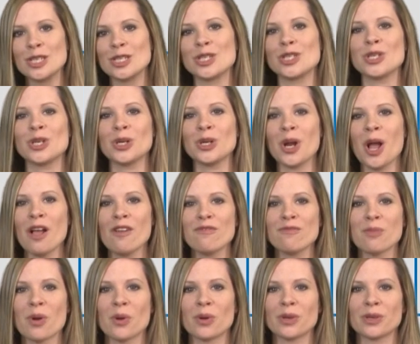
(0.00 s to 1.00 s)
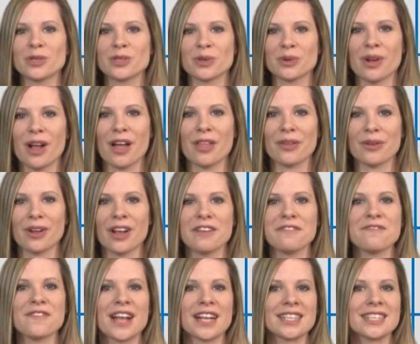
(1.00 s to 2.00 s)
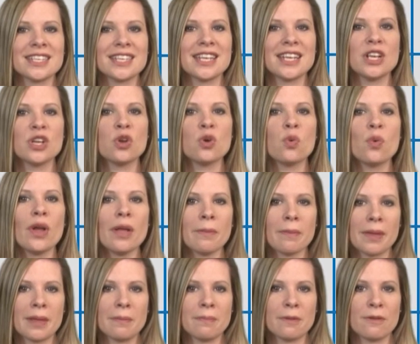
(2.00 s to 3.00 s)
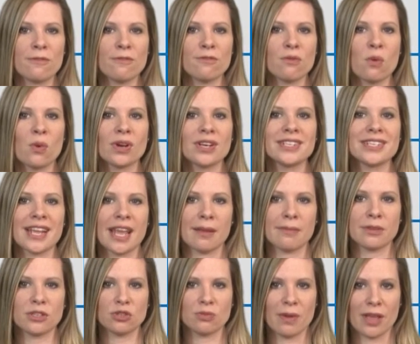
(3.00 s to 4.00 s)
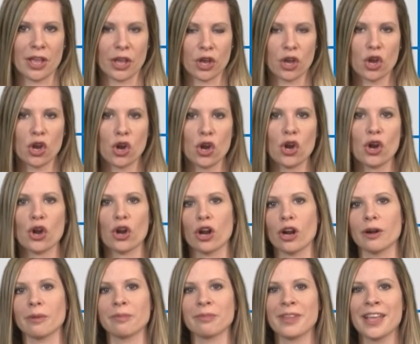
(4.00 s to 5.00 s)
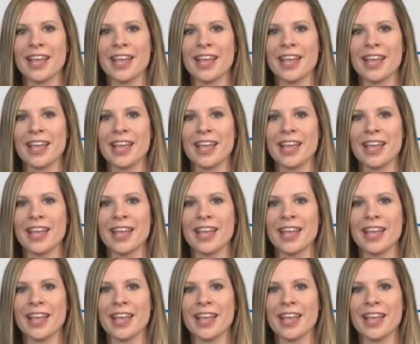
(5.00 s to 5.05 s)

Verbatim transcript: to turn off motors or other affected equipment before damage may occur.